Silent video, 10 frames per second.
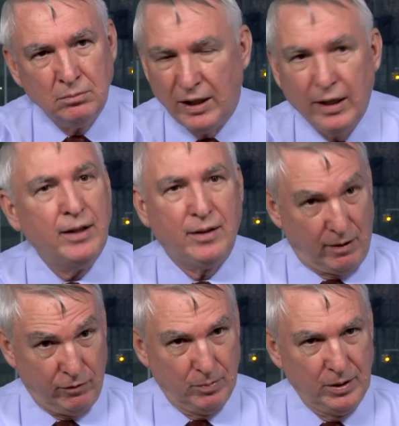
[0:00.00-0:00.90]
any
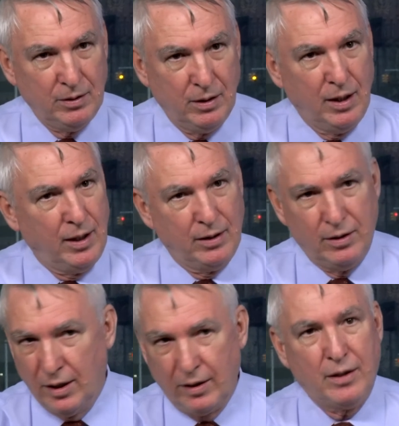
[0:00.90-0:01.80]
government,
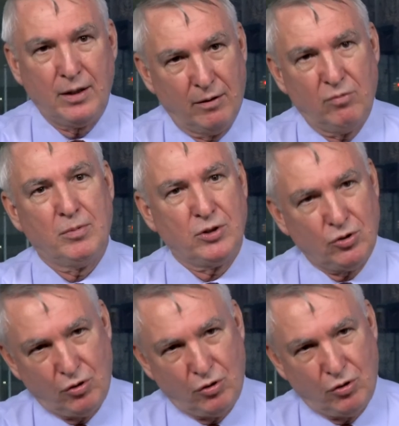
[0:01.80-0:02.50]
and none of the governments